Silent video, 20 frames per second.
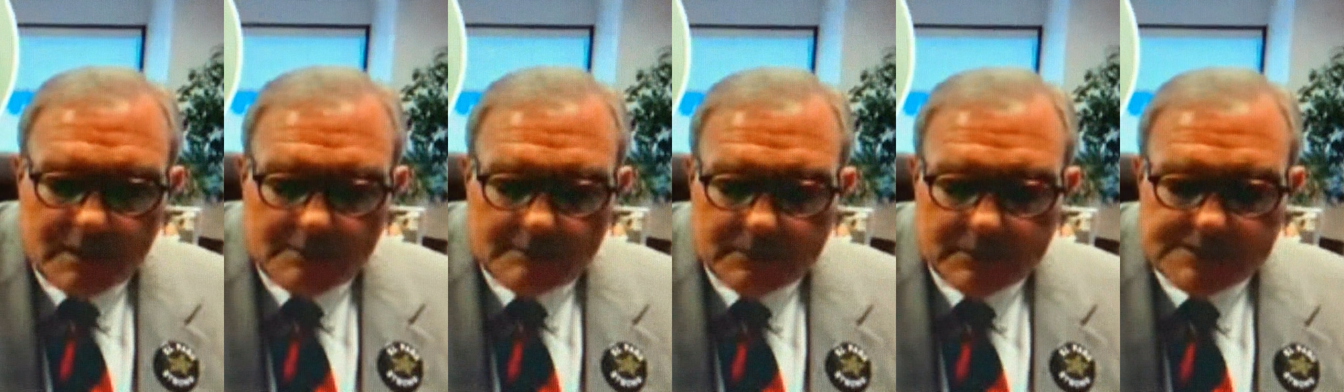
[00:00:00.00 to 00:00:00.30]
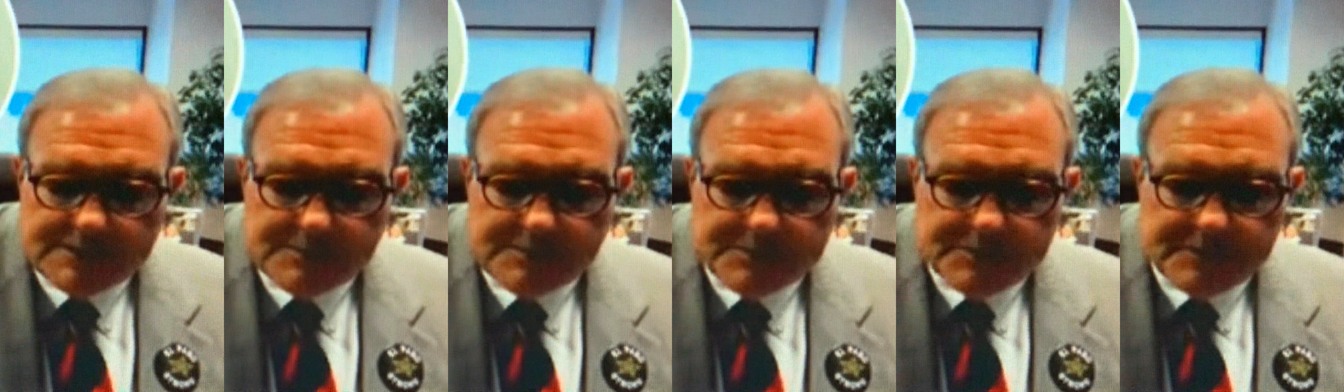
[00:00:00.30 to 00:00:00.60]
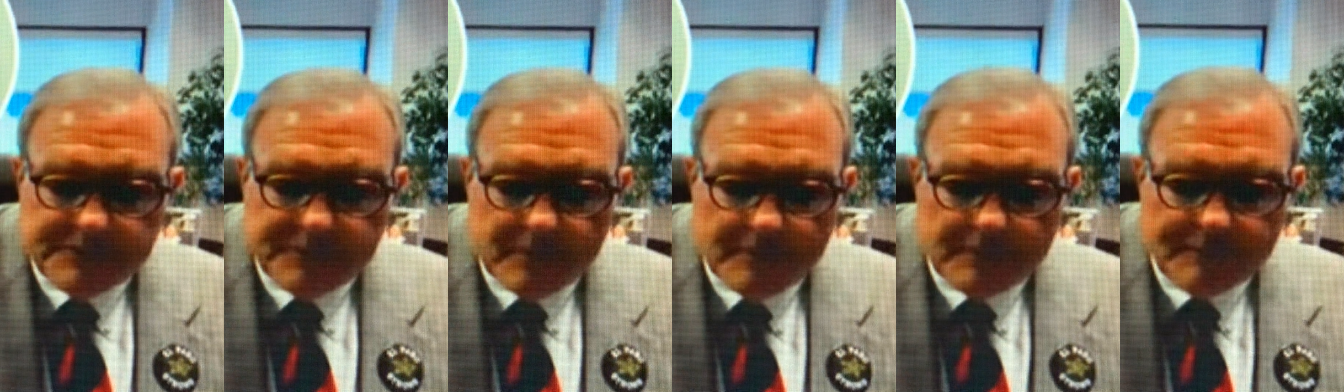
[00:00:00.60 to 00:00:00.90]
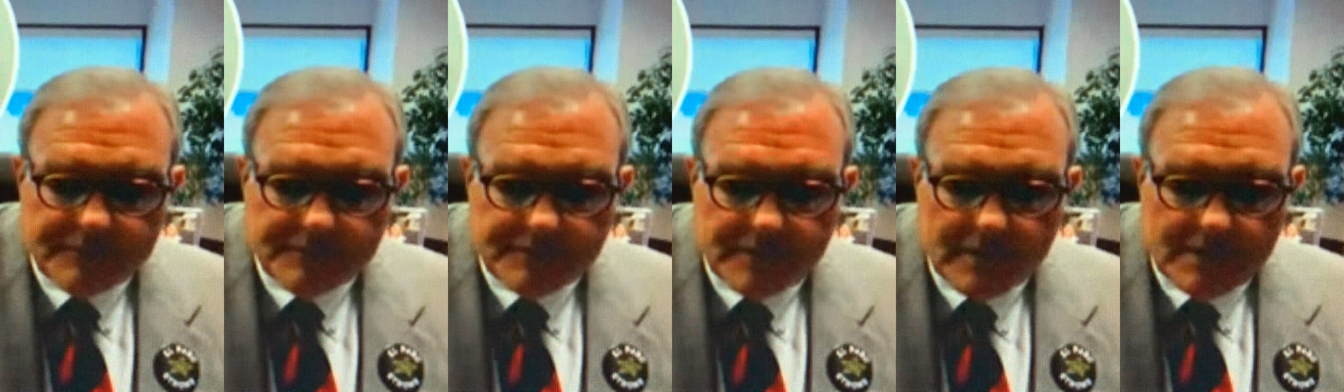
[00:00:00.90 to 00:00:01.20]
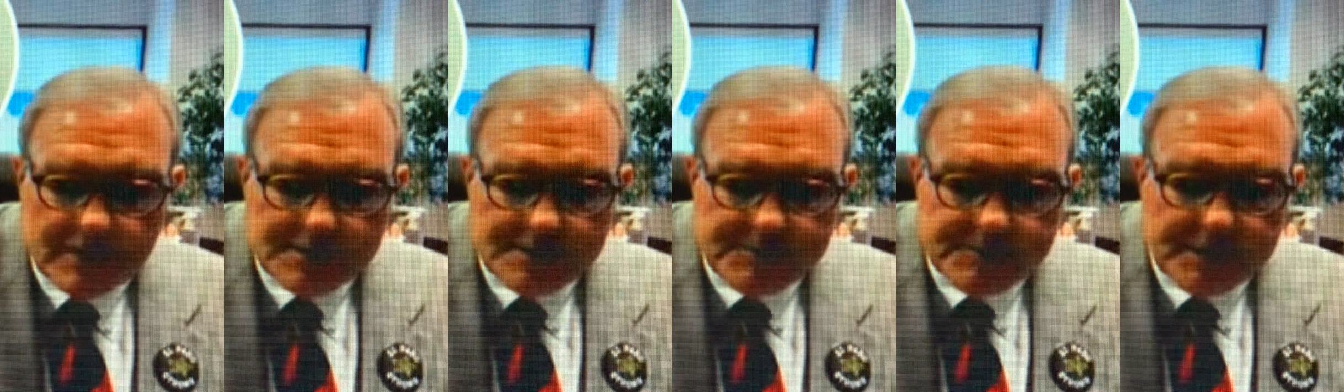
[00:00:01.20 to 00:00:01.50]
And please mute your phone if
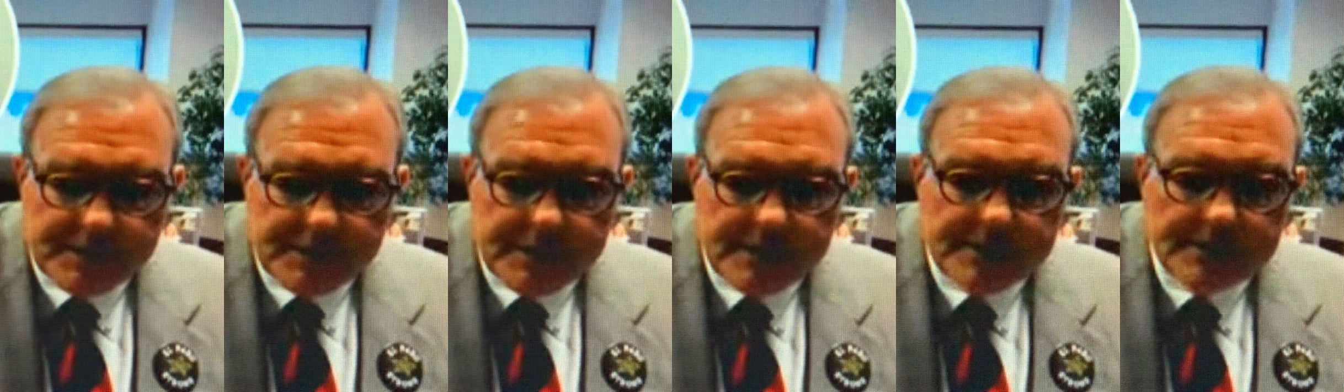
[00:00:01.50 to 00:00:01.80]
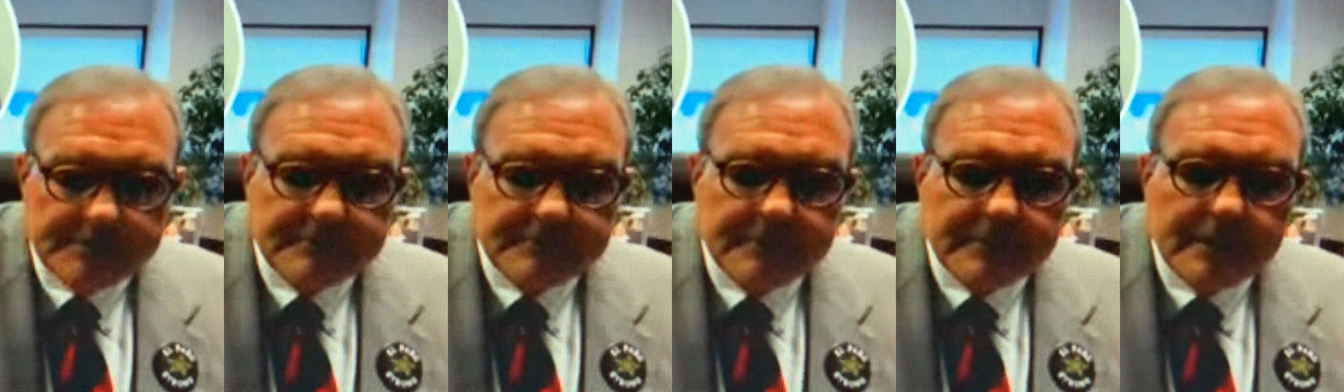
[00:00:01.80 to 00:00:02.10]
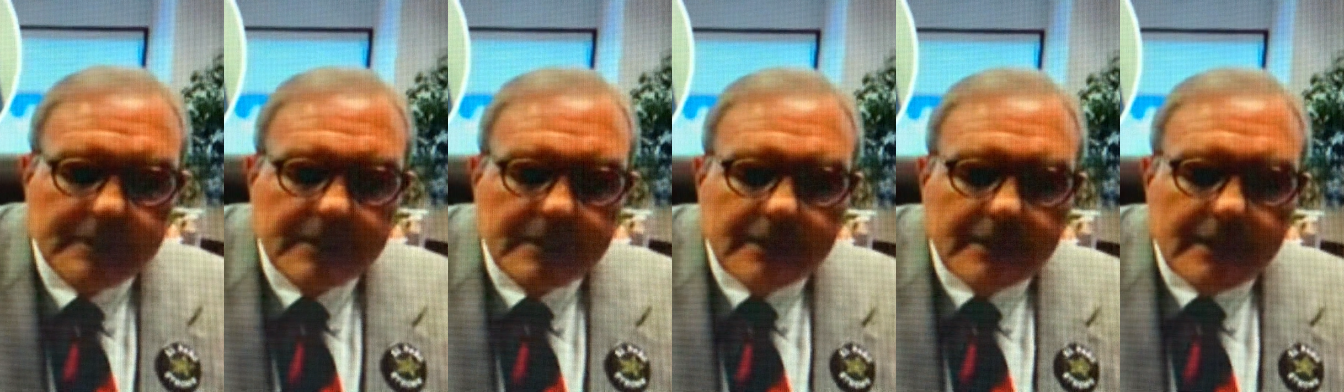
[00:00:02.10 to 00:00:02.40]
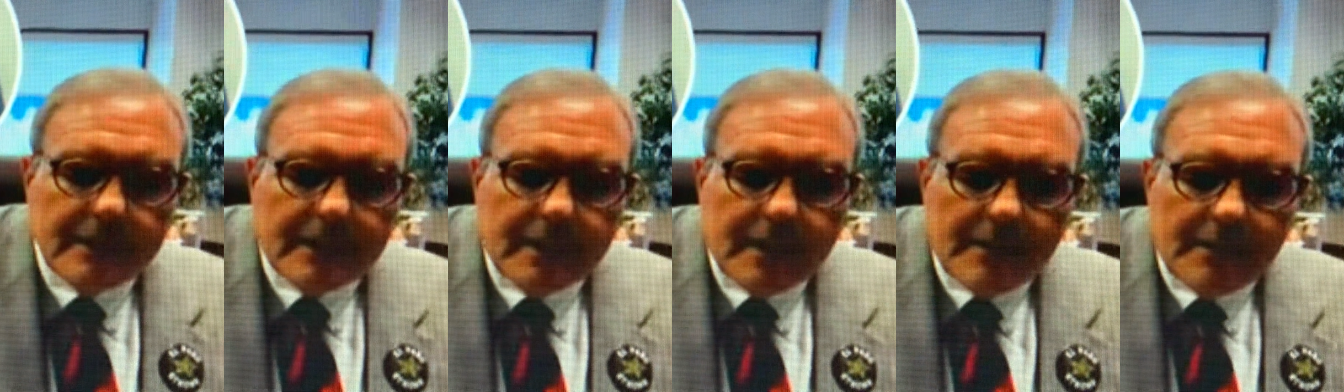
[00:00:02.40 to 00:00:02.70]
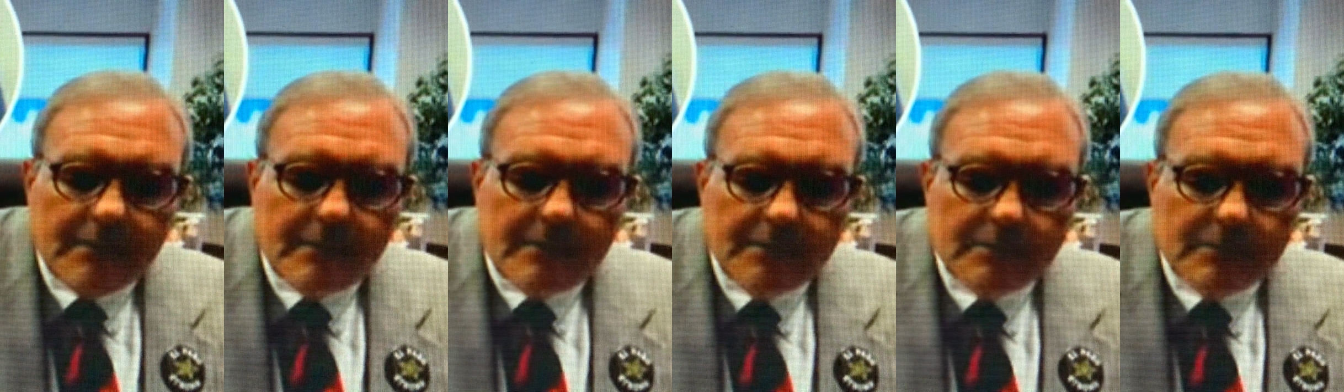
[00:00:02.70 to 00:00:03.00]
you're not speaking.
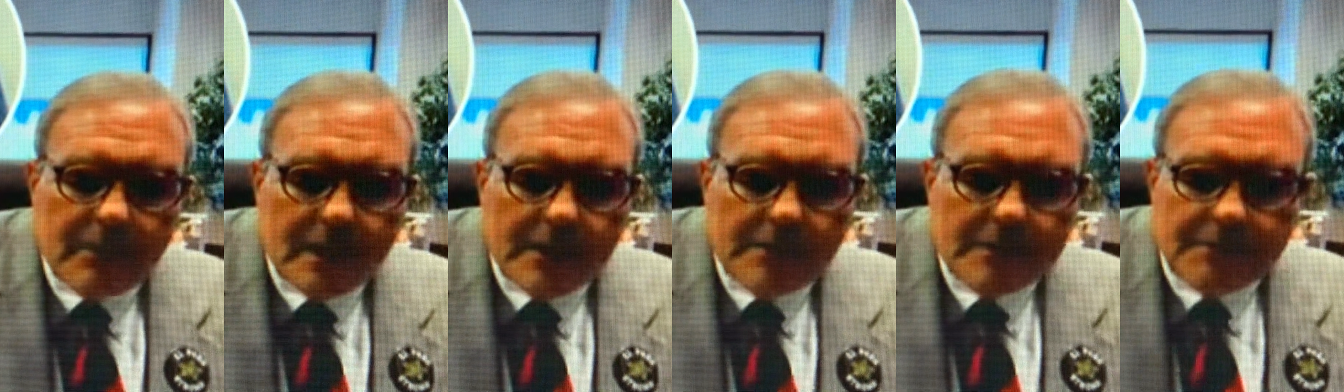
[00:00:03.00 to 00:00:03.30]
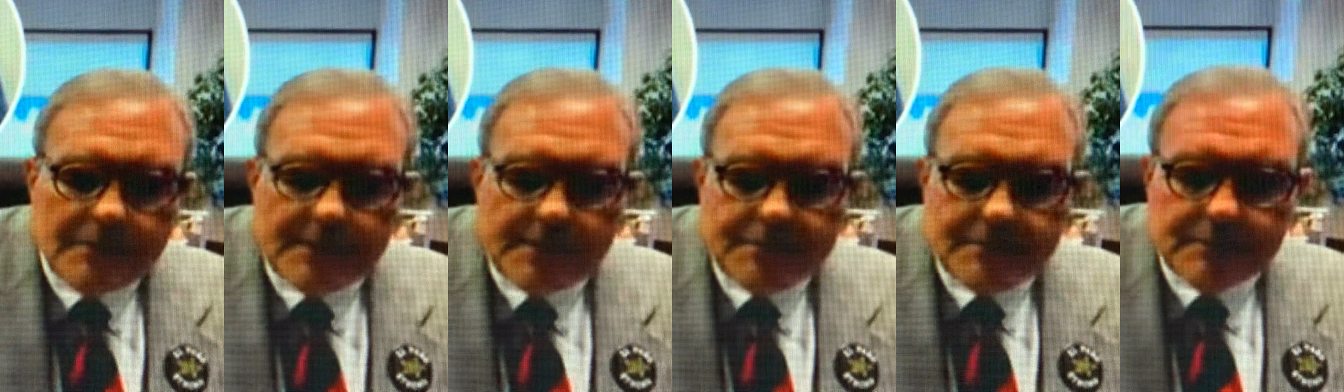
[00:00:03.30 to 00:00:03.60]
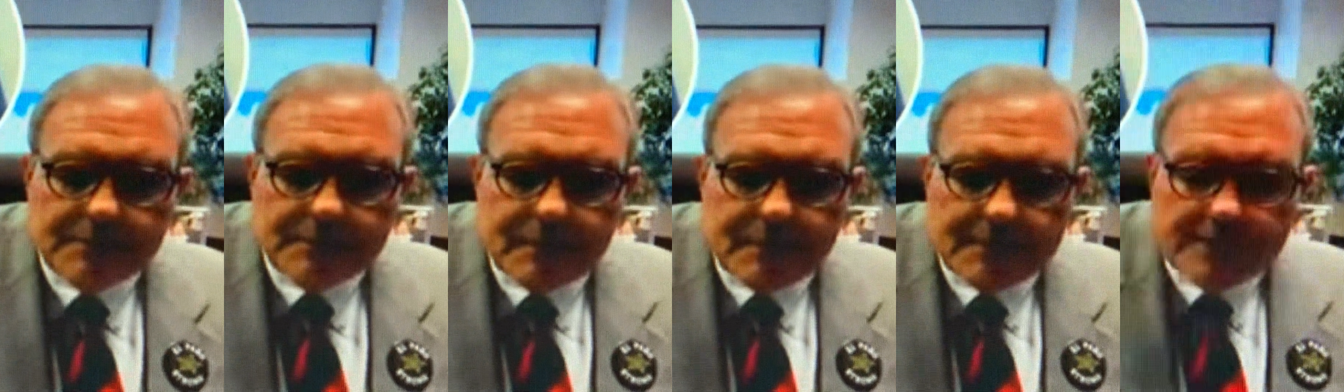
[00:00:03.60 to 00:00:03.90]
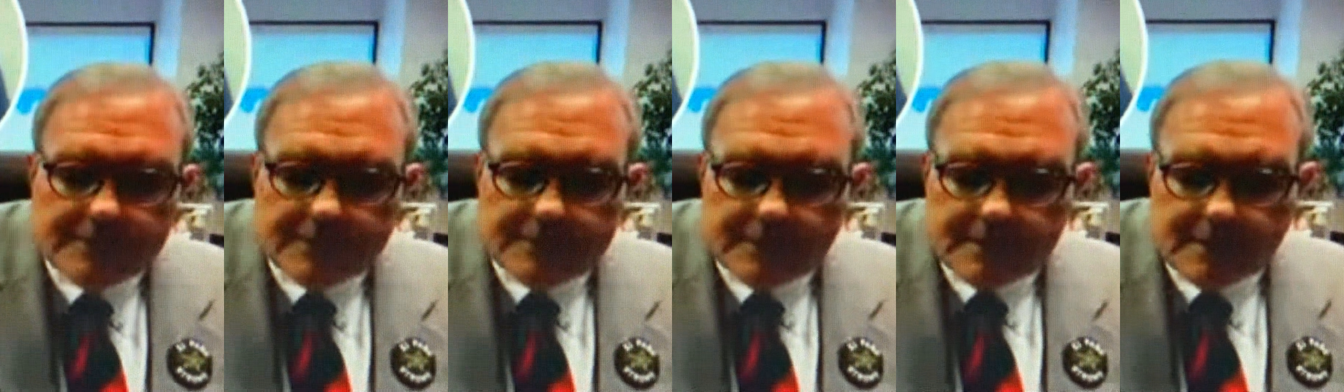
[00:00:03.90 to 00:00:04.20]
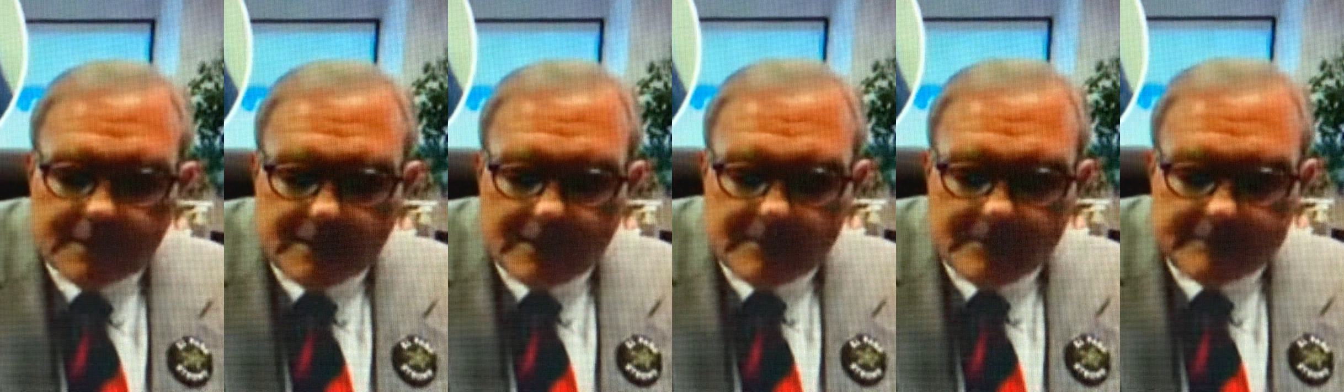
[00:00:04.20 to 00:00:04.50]
I want to remind people that
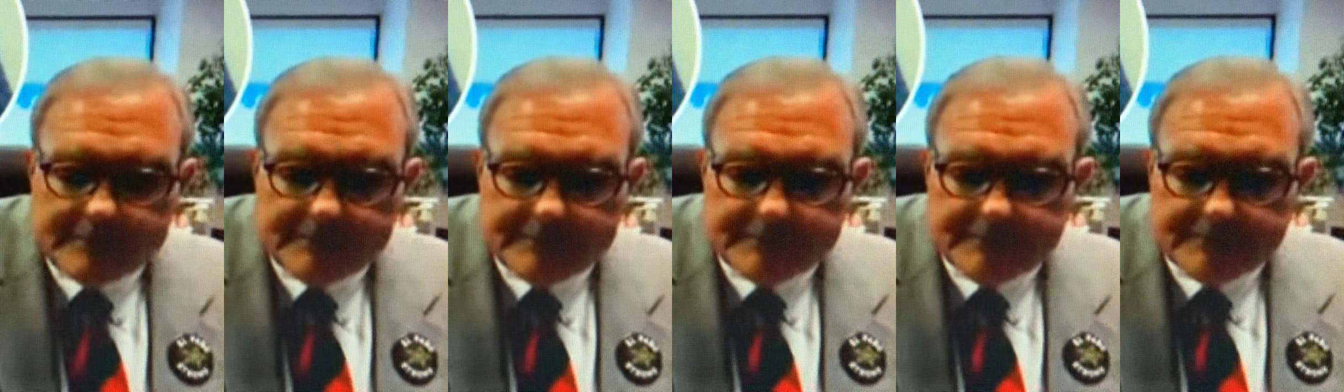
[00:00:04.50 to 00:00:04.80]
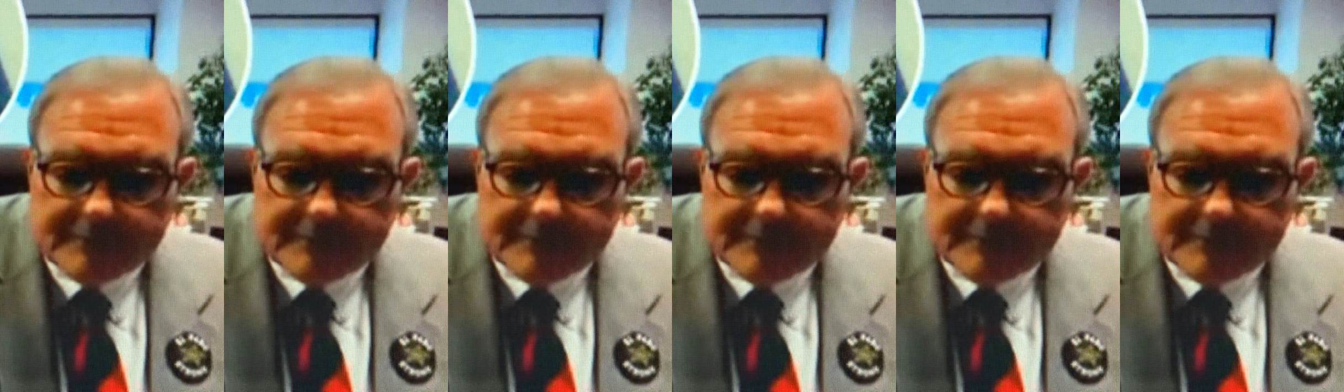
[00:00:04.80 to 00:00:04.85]
uh,